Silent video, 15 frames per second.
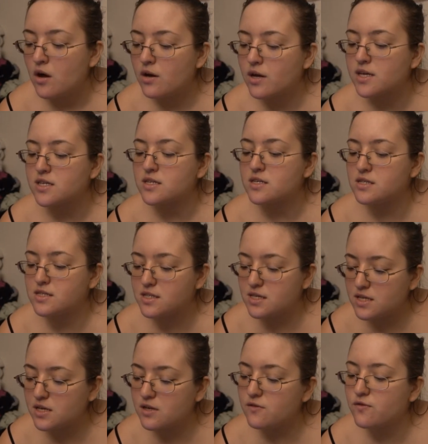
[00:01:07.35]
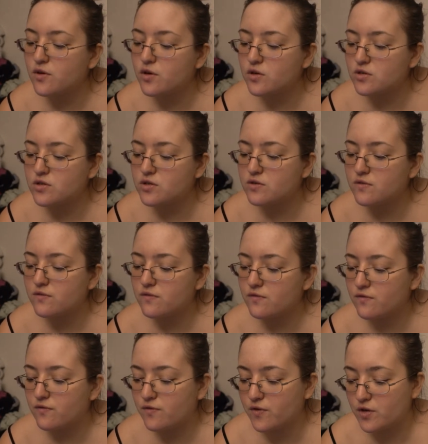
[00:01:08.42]
Okay, sie ver,
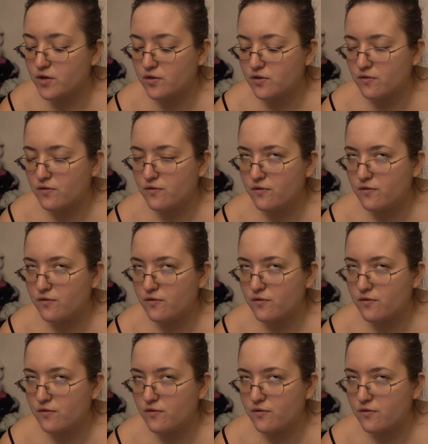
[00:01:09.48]
ver,